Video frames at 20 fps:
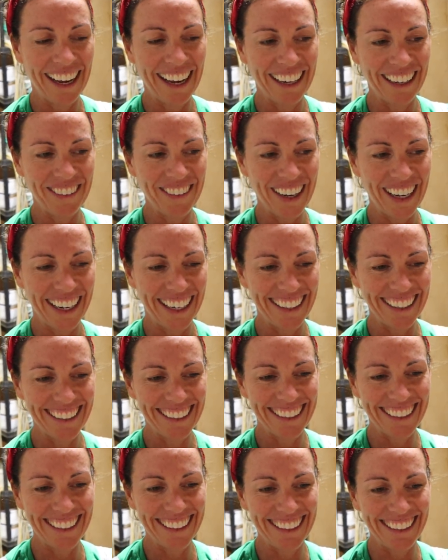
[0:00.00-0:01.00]
Anyway,
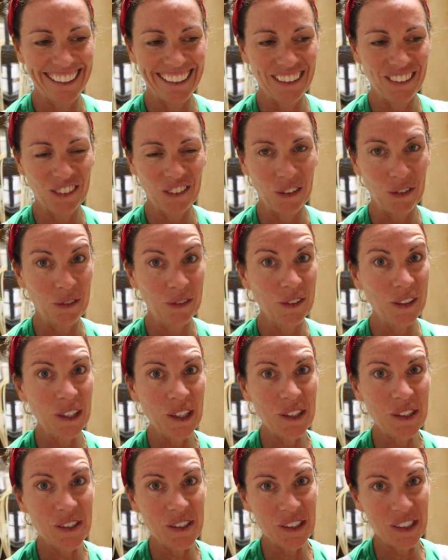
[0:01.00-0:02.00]
he
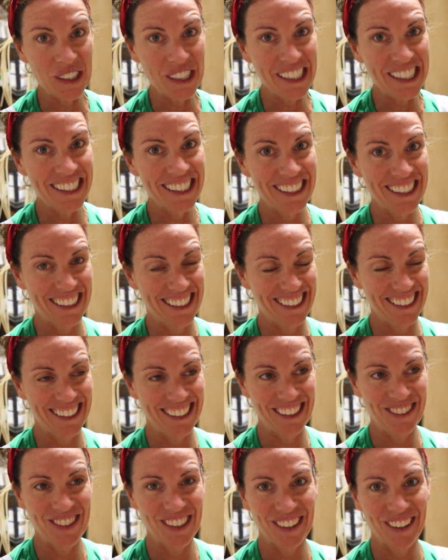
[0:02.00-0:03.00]
refused to
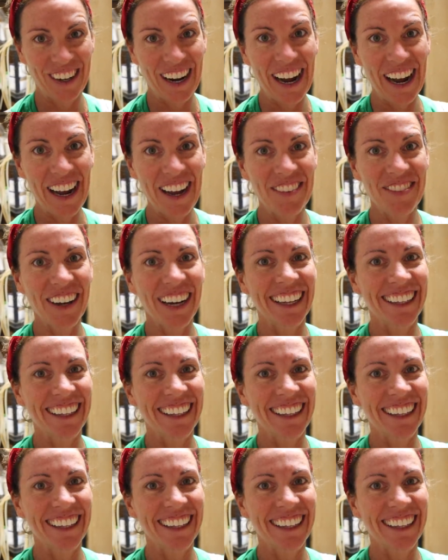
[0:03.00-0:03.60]
subscribe